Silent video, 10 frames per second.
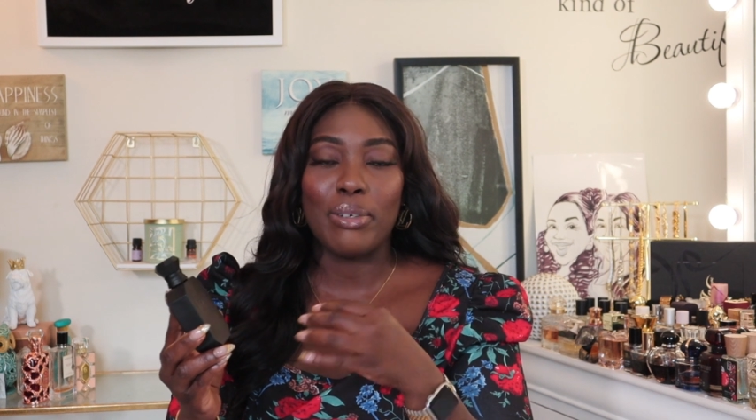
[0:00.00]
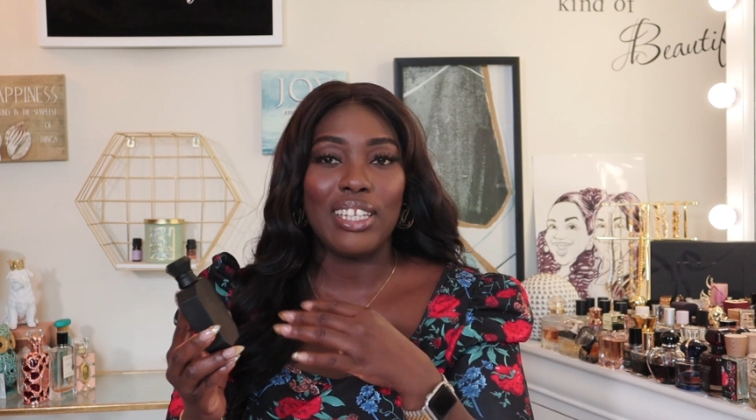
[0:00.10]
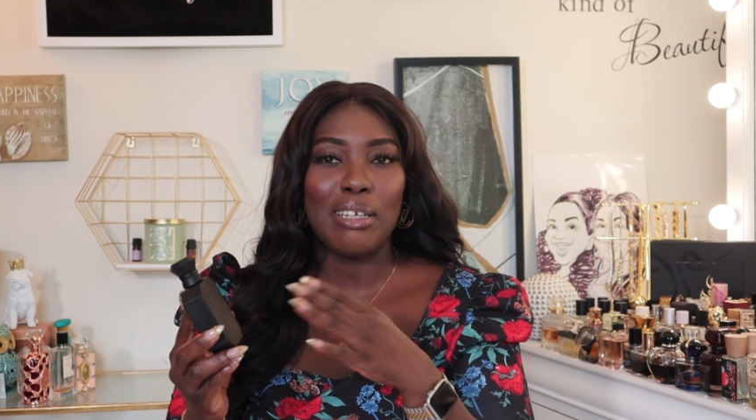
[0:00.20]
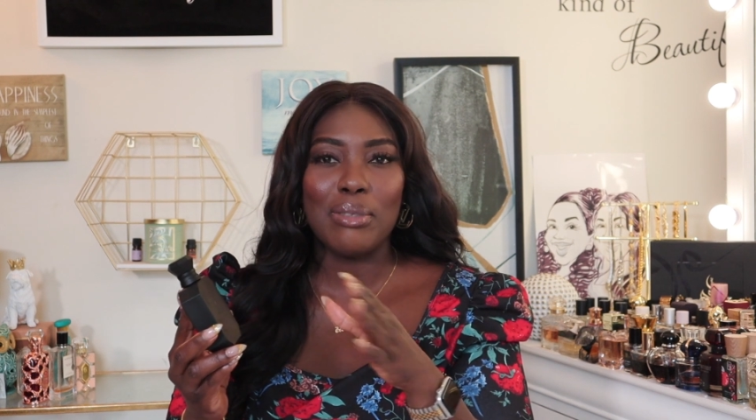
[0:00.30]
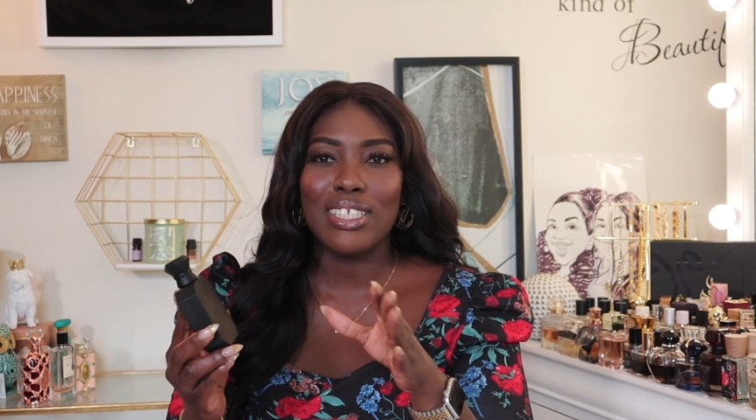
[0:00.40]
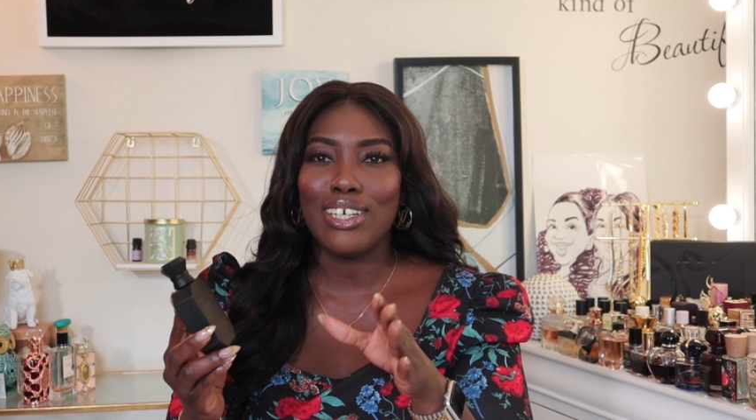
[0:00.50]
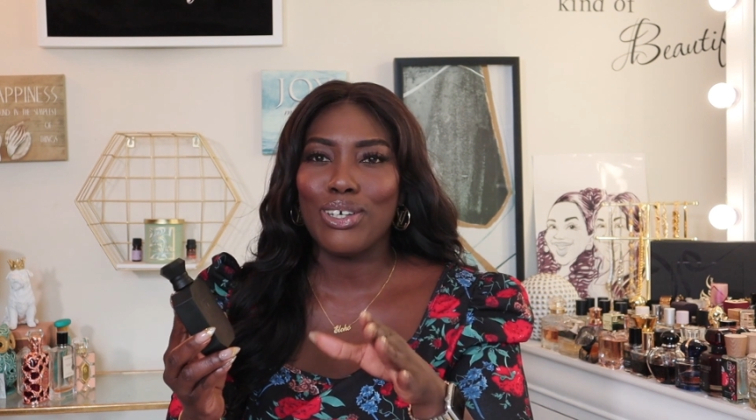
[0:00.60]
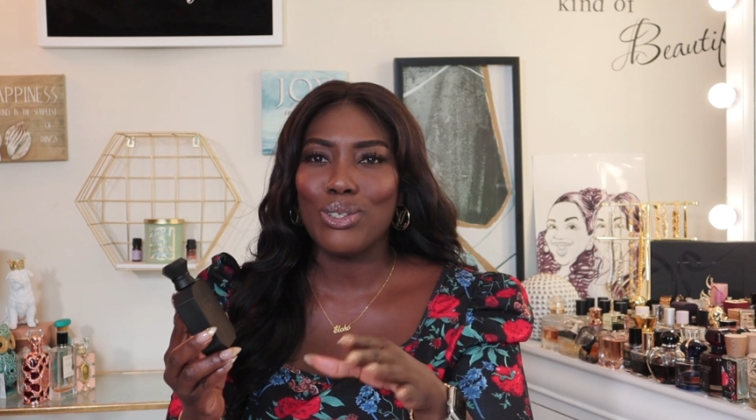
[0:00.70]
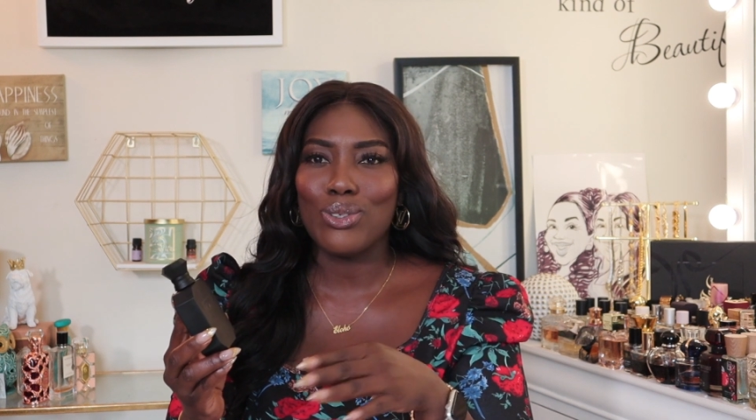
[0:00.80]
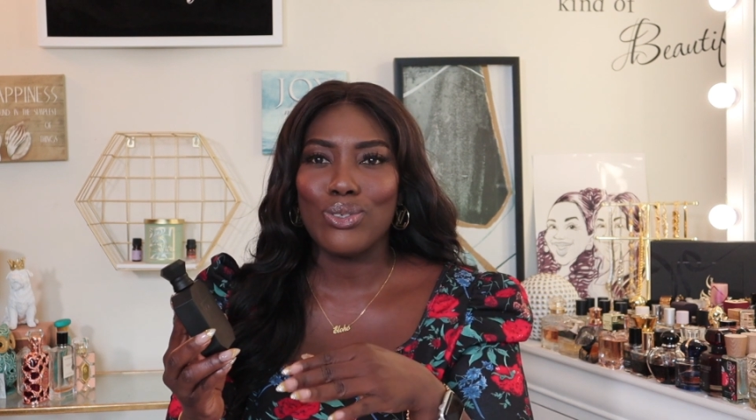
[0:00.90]
But let me tell
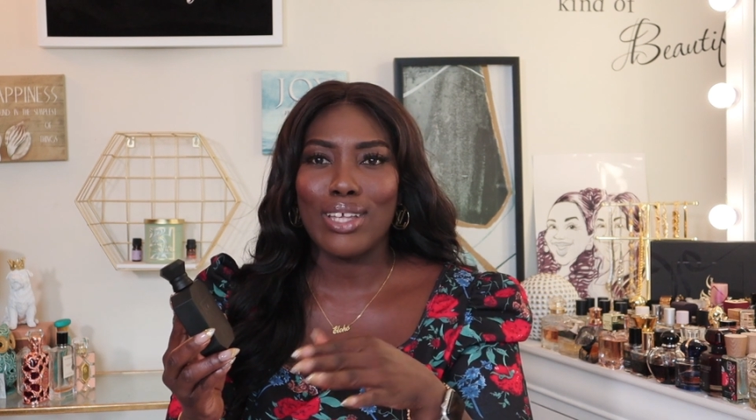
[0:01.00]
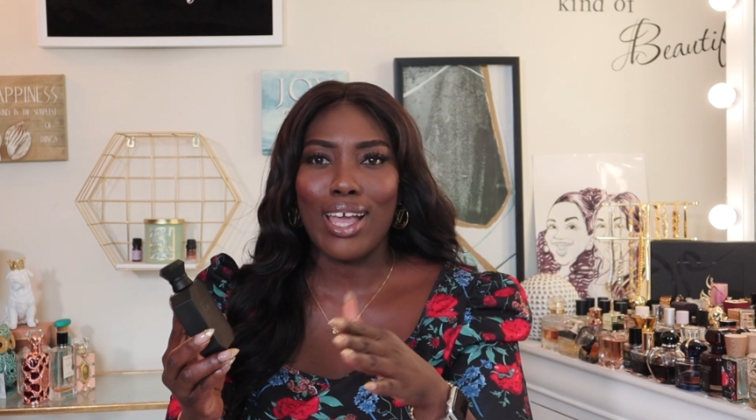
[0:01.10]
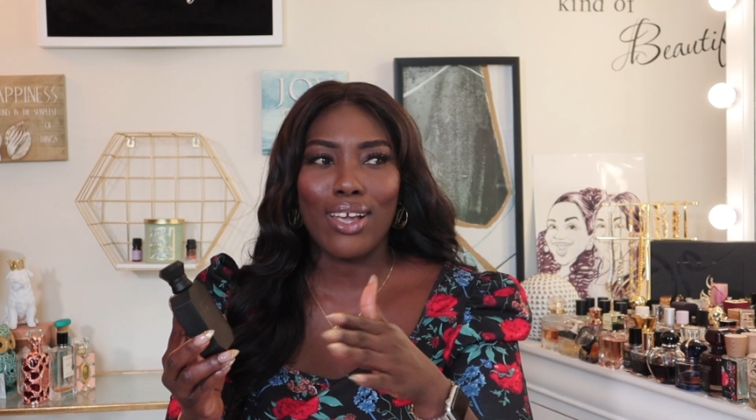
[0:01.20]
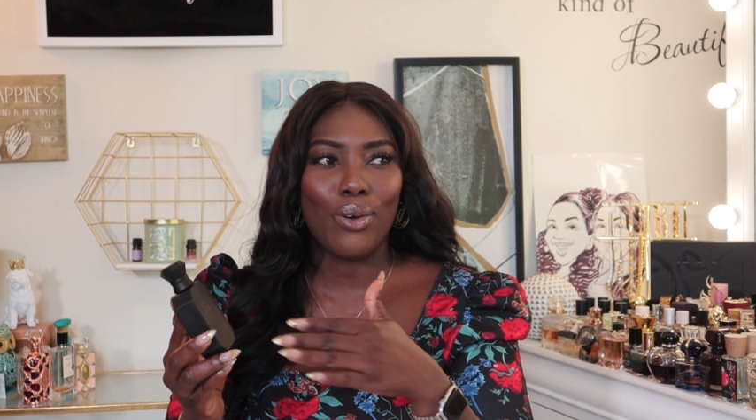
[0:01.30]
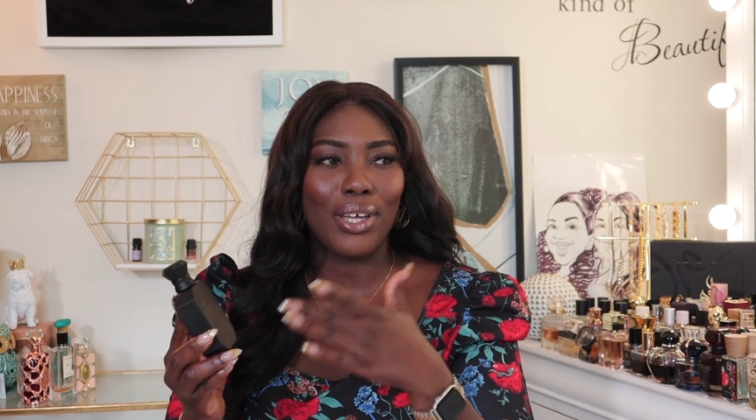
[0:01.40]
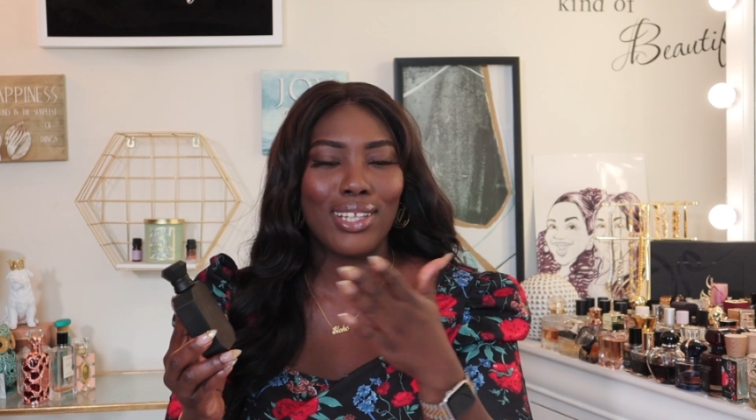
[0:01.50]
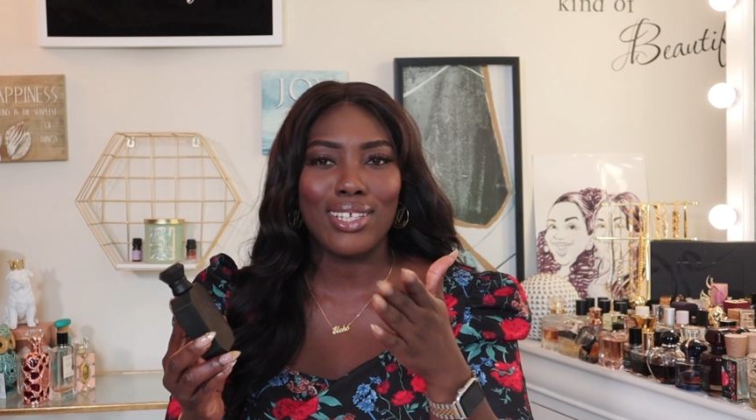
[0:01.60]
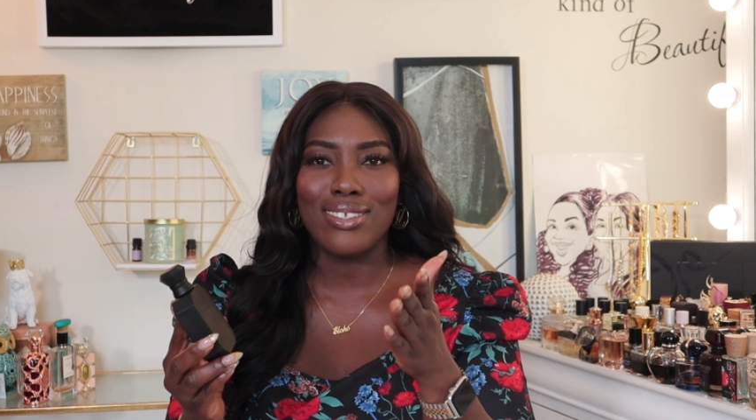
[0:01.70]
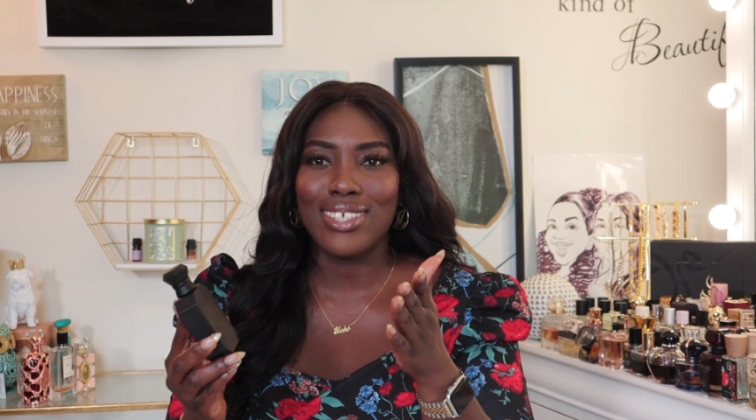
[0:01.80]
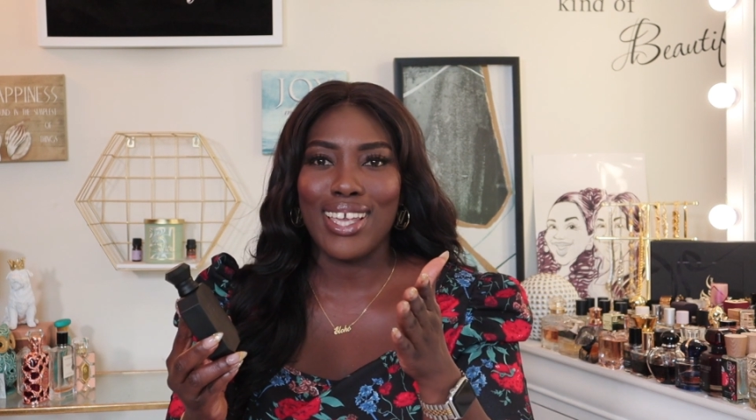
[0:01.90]
you, that
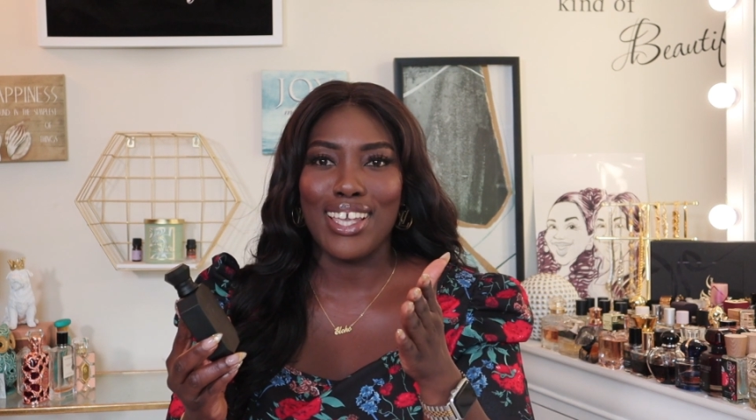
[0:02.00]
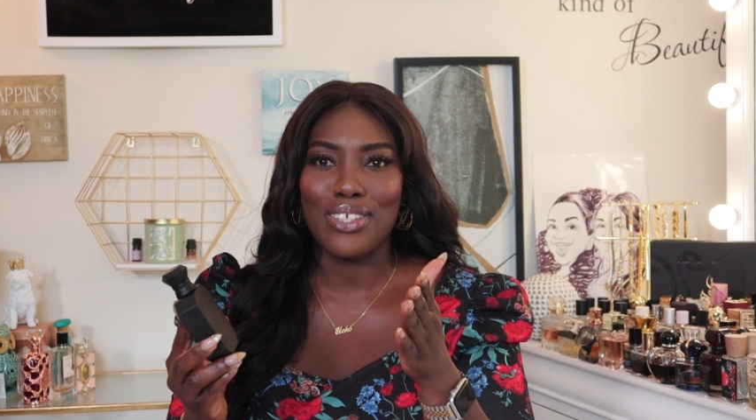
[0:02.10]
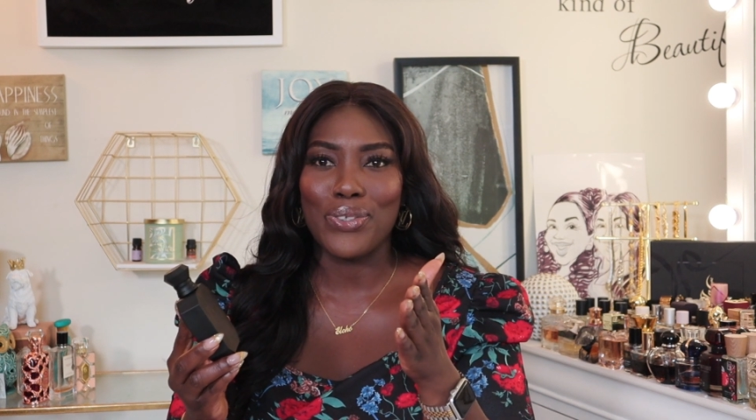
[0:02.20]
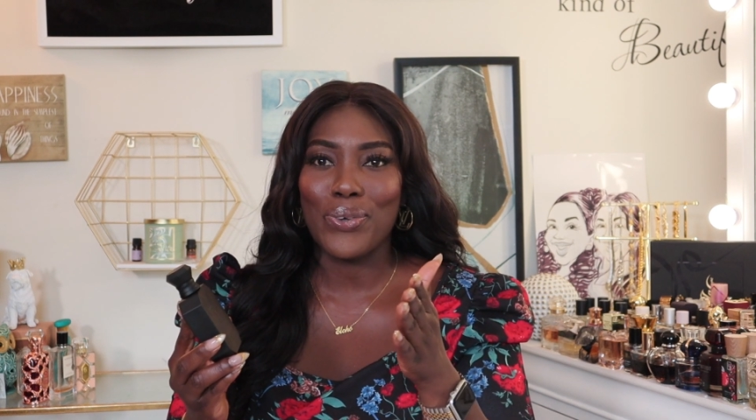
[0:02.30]
quickly changed,